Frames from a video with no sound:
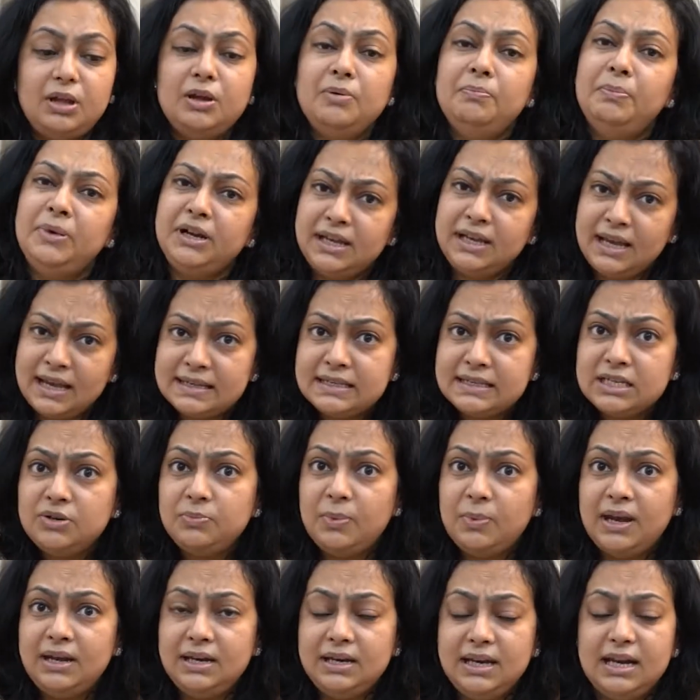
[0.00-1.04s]
But as
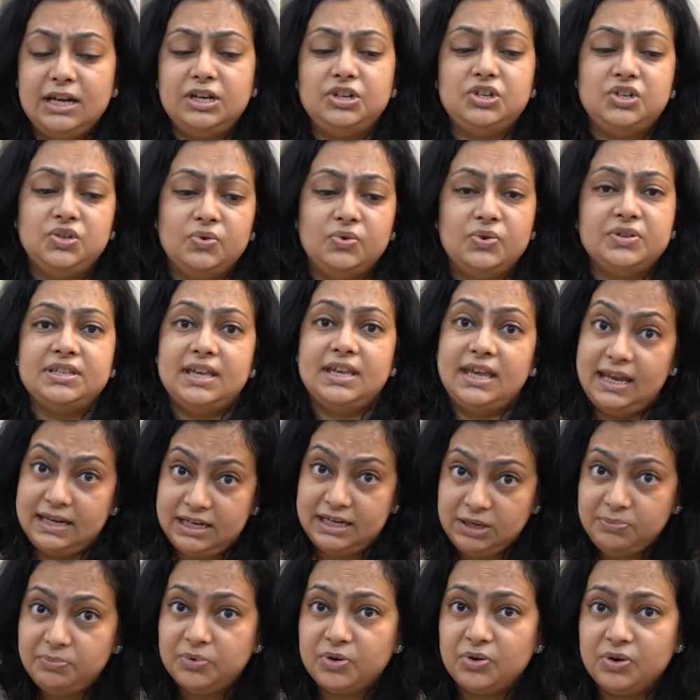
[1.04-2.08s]
and when it shows
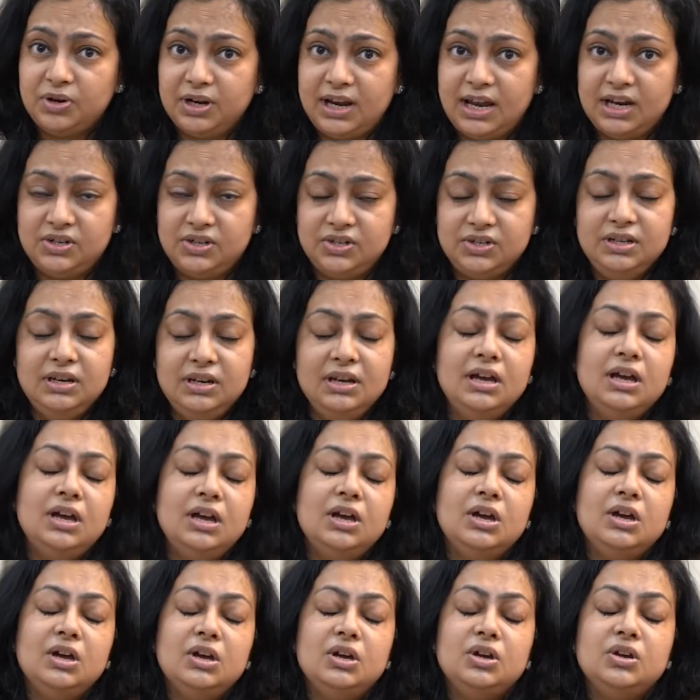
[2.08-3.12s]
any progression,
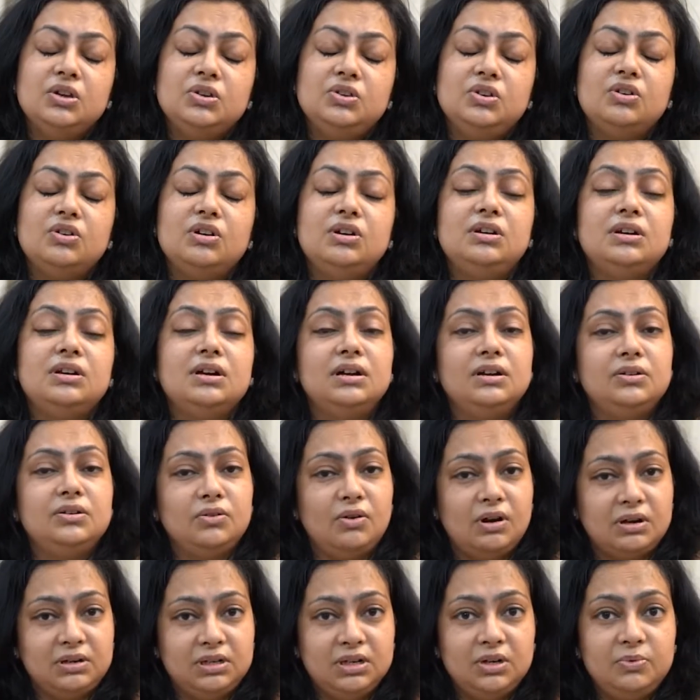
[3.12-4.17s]
your
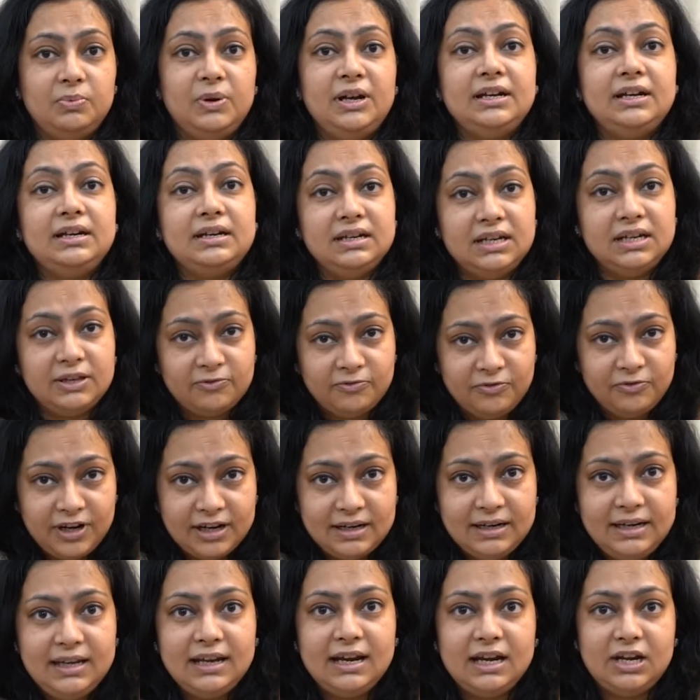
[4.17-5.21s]
doctor will
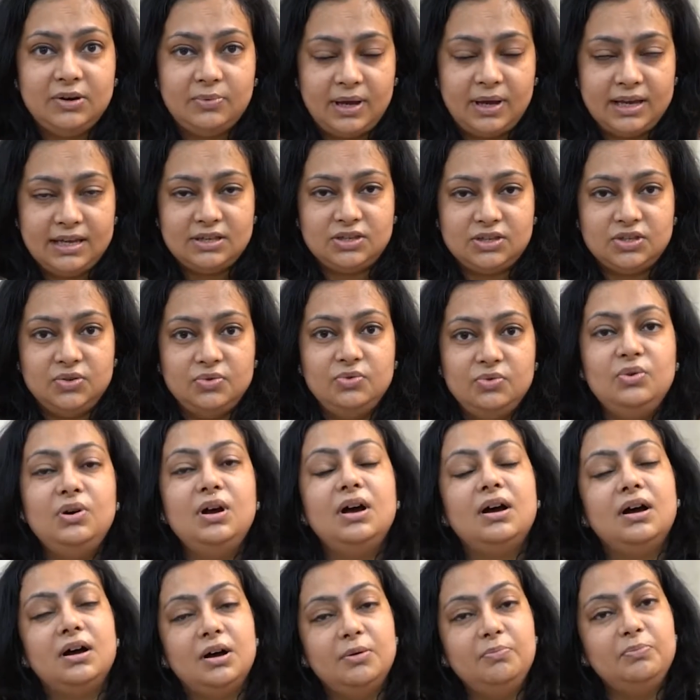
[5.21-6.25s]
definitely advise you
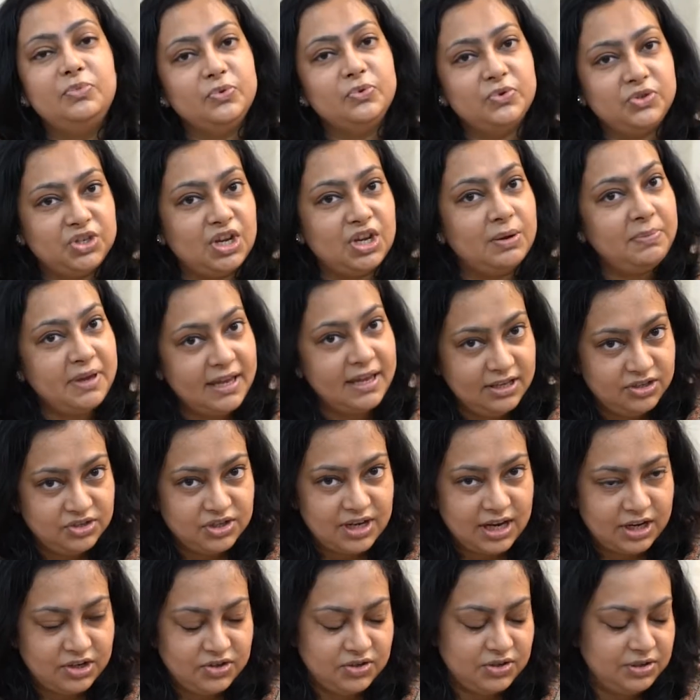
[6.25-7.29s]
a boost-up
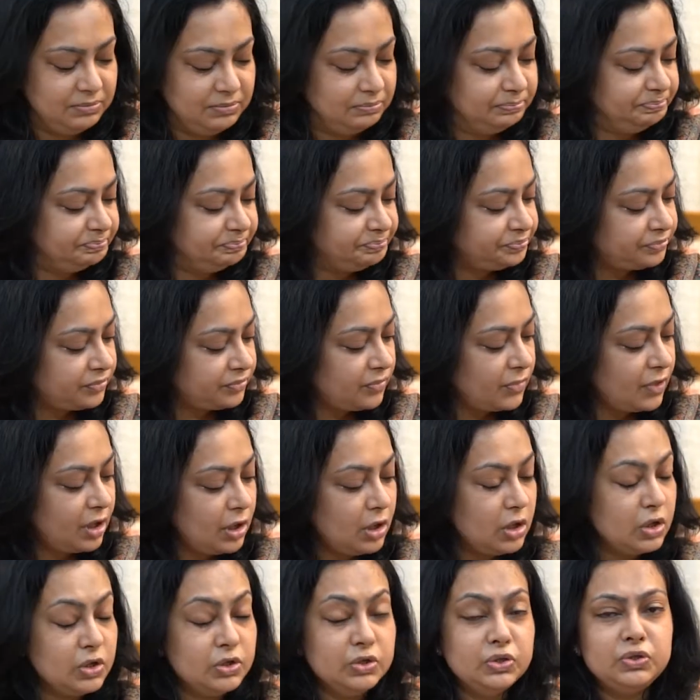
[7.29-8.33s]
injection.
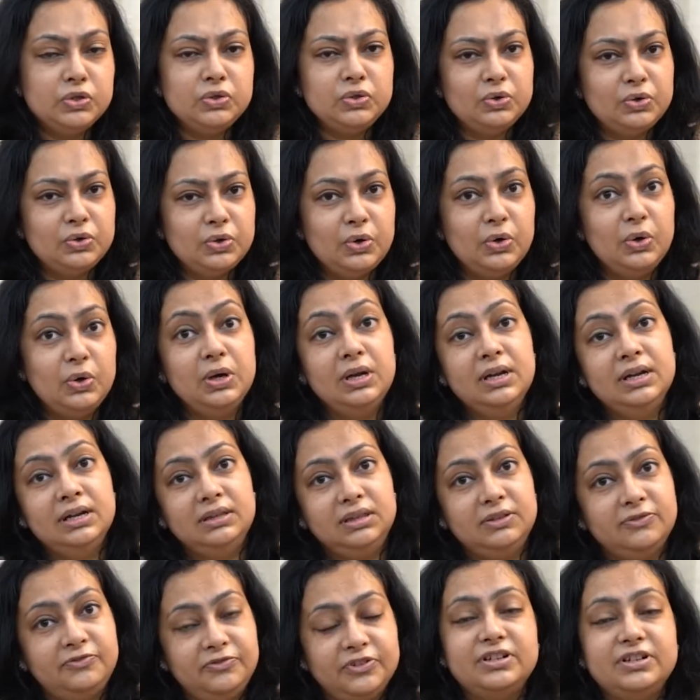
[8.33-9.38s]
So
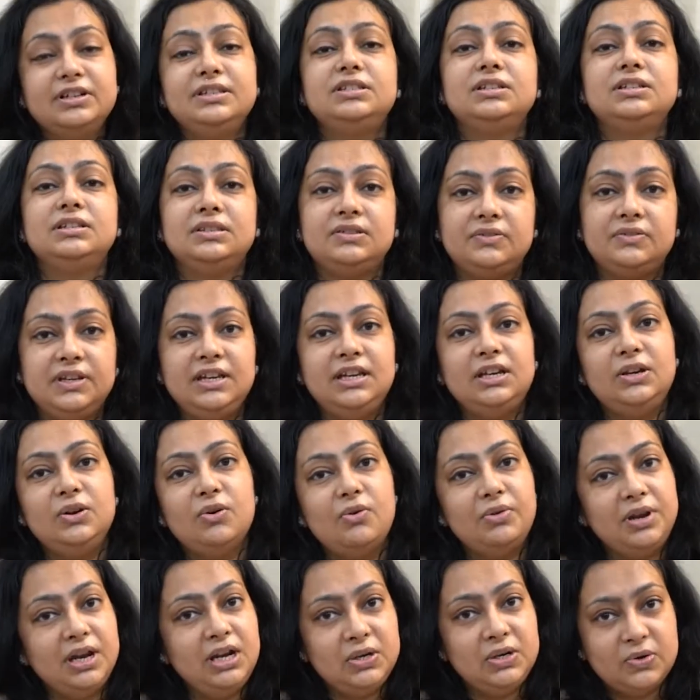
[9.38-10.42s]
the first 3
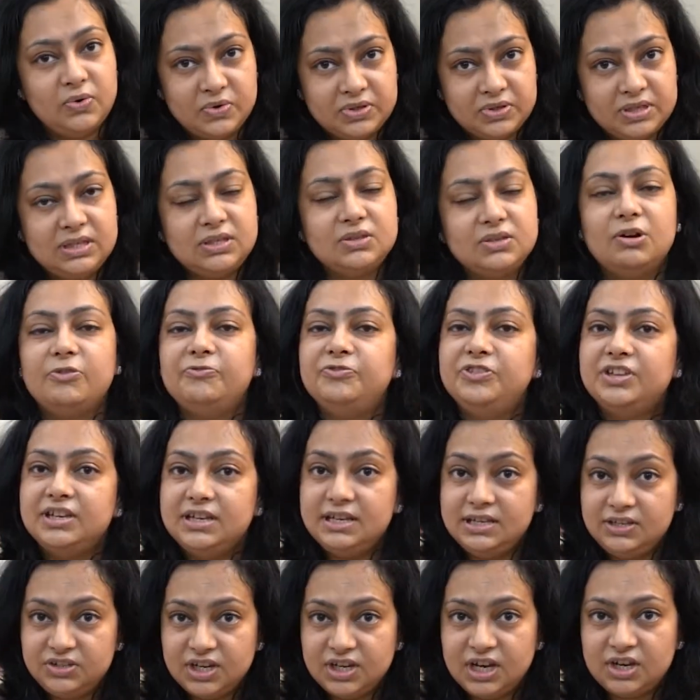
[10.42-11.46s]
loading doses of the
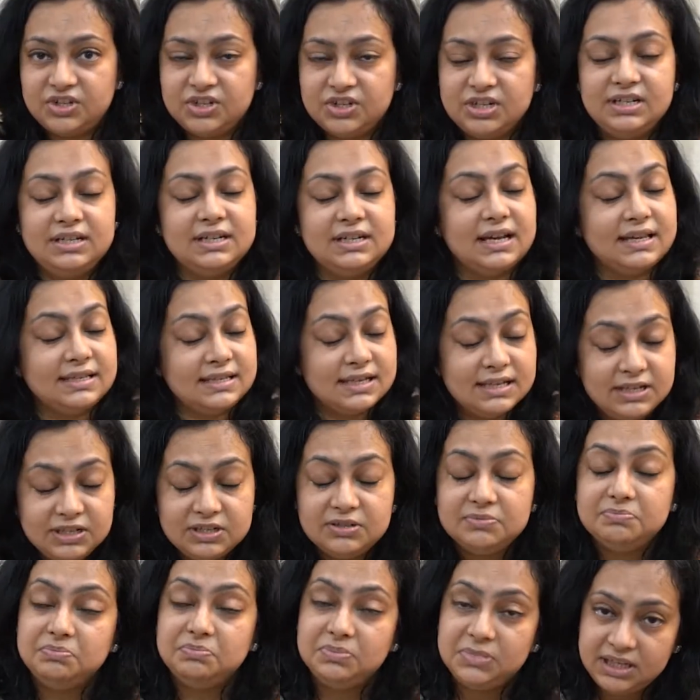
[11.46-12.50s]
injection
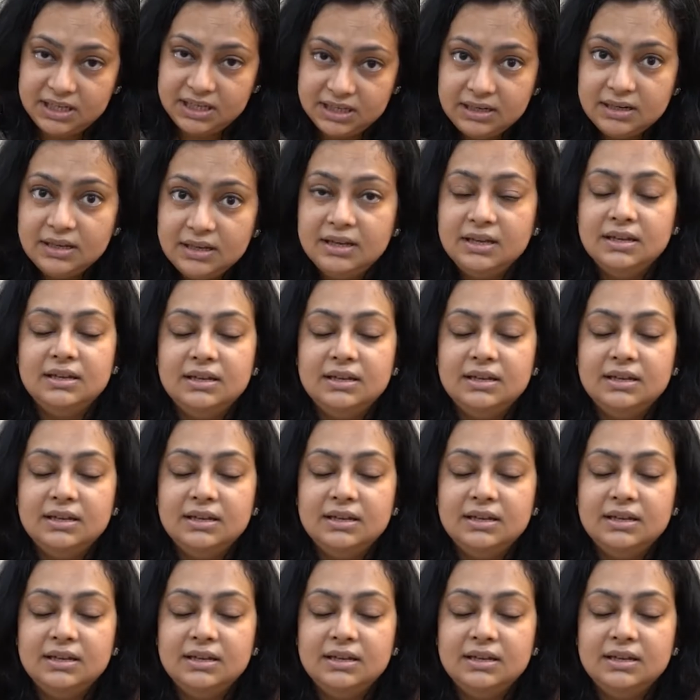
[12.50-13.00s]
doesn't mean